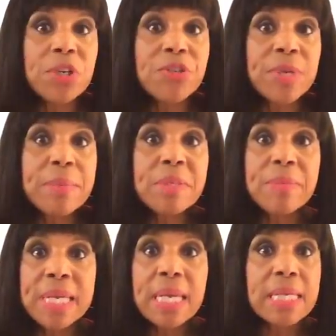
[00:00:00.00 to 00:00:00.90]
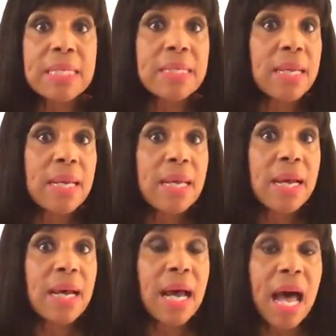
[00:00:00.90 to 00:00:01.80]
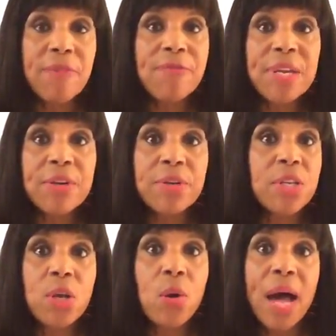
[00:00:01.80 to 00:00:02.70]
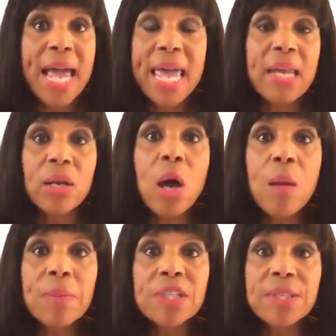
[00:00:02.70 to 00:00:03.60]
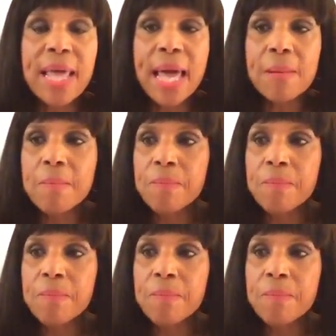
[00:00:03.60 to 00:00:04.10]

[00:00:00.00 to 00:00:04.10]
dreams because I figured, I had accomplished that.